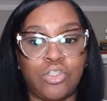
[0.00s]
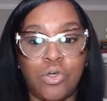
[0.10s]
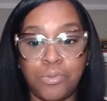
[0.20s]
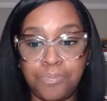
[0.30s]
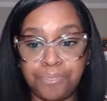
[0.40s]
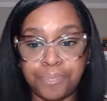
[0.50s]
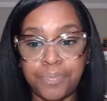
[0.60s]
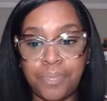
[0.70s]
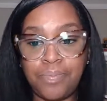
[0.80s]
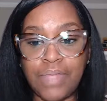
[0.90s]
So,
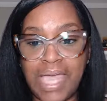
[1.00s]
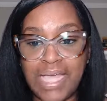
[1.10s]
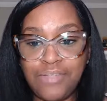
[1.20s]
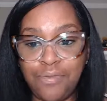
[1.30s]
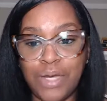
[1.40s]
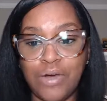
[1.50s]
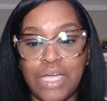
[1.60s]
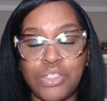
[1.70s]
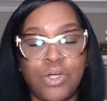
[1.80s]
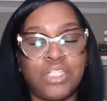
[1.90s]
hey, Famira,
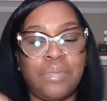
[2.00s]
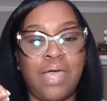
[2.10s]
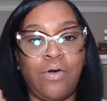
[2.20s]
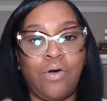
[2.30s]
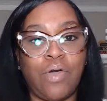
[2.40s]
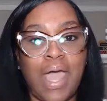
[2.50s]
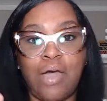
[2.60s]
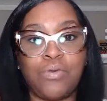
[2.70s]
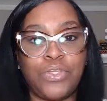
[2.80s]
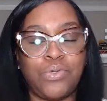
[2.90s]
I talked about
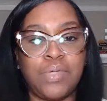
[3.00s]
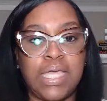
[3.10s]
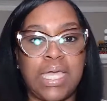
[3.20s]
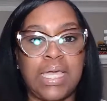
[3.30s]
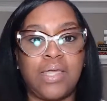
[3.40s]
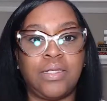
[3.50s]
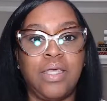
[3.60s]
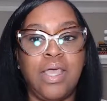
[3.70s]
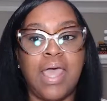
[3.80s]
how you can